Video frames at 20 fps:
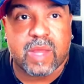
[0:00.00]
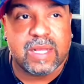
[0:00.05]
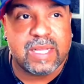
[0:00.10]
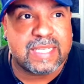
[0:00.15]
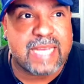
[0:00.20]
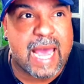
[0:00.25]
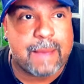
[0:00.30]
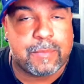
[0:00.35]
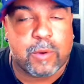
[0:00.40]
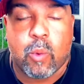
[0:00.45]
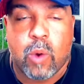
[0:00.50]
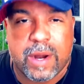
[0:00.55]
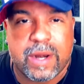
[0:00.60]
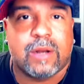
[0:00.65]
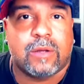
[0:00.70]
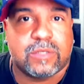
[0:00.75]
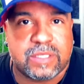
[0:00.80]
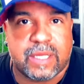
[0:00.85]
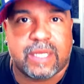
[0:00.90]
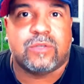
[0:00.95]
this happened, one
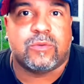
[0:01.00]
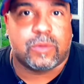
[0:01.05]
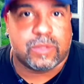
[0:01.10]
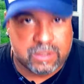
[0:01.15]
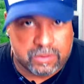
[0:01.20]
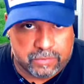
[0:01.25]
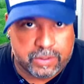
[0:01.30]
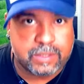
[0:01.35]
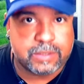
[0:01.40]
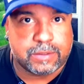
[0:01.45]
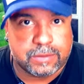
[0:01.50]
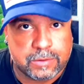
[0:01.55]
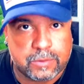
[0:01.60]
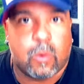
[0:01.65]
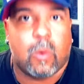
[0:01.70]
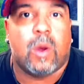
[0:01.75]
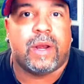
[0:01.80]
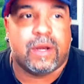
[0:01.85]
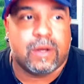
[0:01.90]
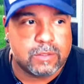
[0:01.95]
of those things was the reason.
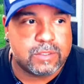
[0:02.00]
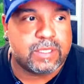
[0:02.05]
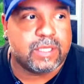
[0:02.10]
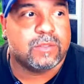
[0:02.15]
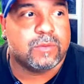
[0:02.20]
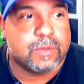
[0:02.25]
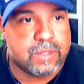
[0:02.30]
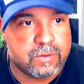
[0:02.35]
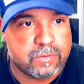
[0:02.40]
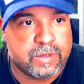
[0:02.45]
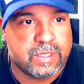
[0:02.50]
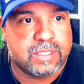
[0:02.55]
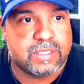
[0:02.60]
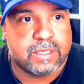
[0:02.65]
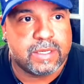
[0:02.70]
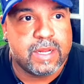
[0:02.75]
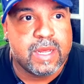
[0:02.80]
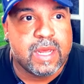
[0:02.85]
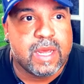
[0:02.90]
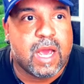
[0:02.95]

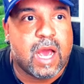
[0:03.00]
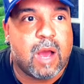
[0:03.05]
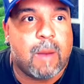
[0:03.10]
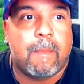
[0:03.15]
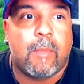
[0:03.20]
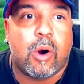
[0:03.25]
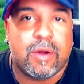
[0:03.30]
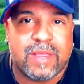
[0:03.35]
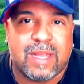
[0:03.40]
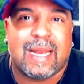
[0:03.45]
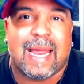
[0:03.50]
More